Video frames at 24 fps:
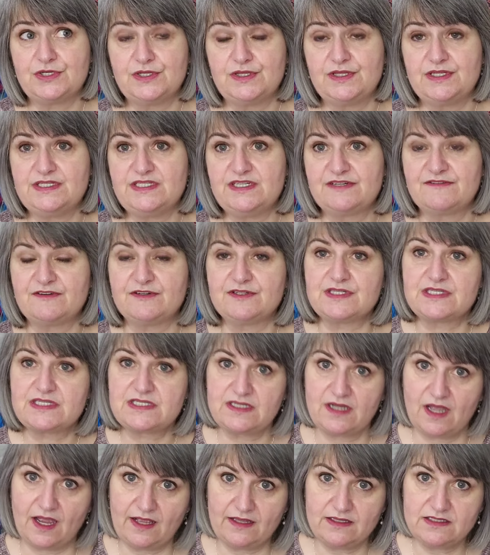the different
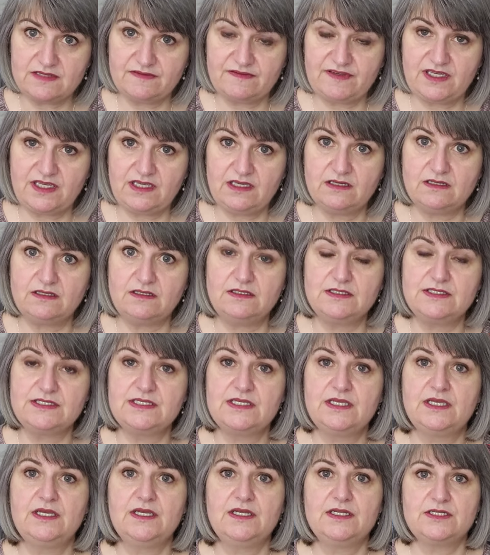styles of
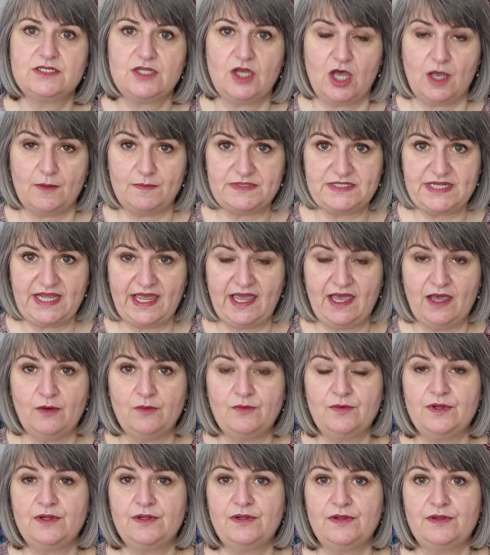heels, top
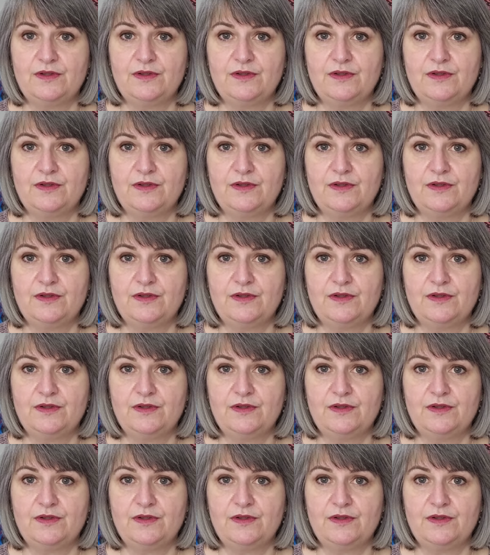down,